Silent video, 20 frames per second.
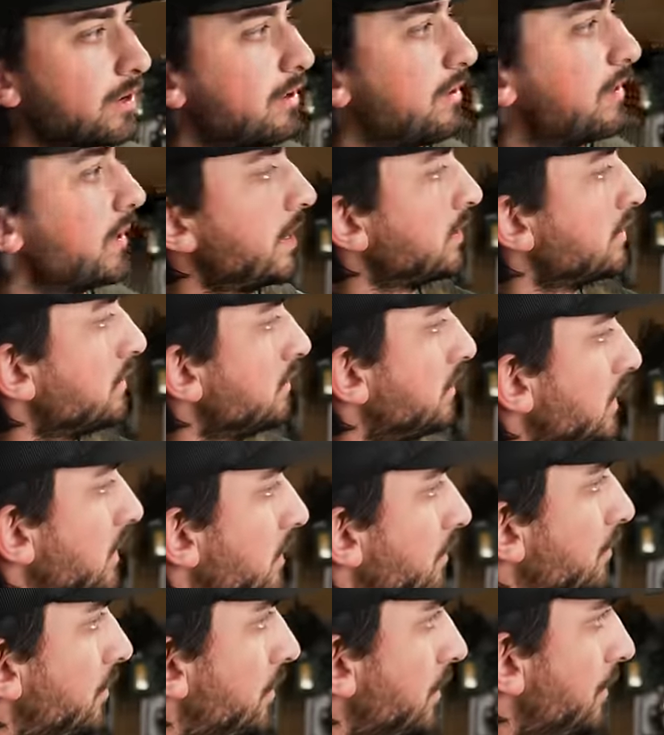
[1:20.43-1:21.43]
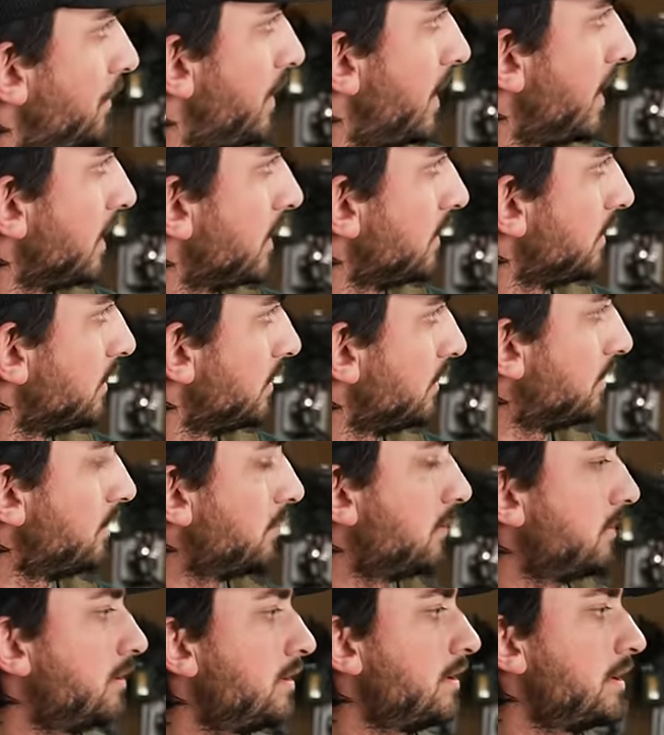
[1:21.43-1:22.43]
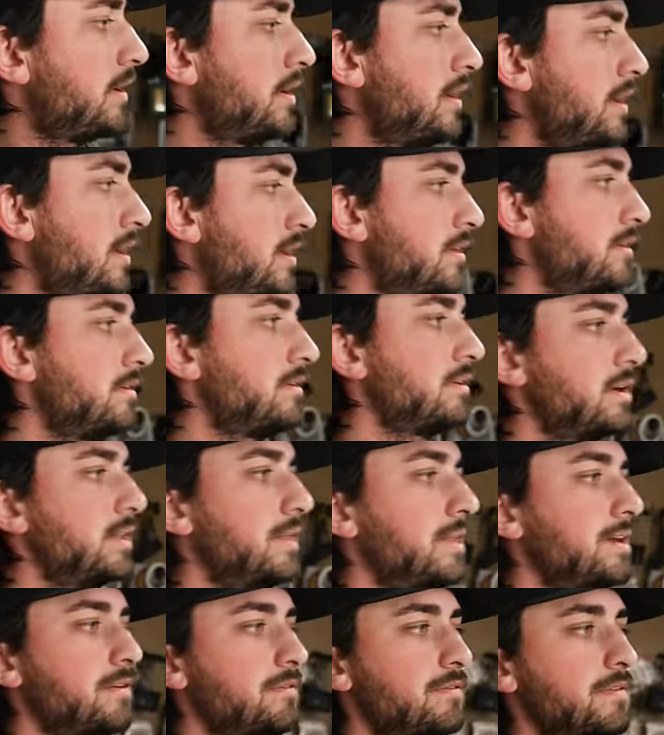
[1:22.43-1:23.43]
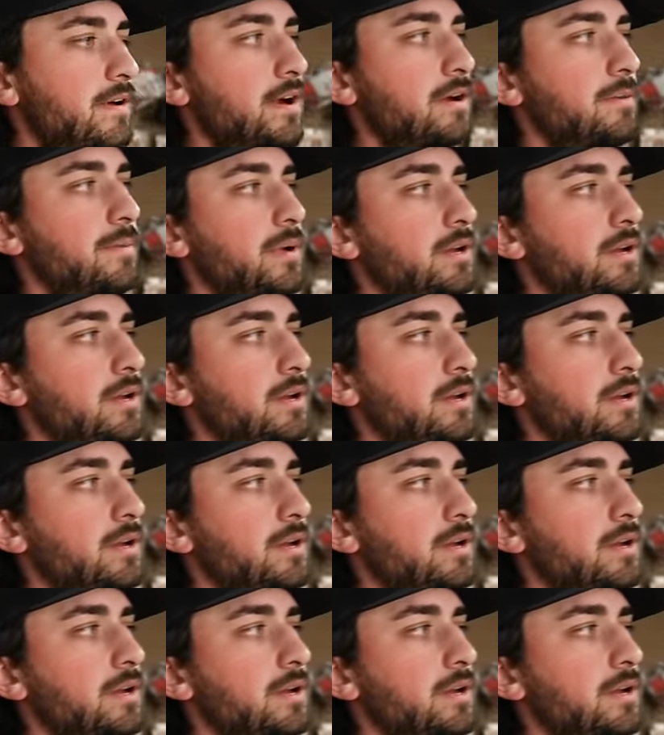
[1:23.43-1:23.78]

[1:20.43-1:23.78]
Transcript: Oh, I do need to put back in a clarifier,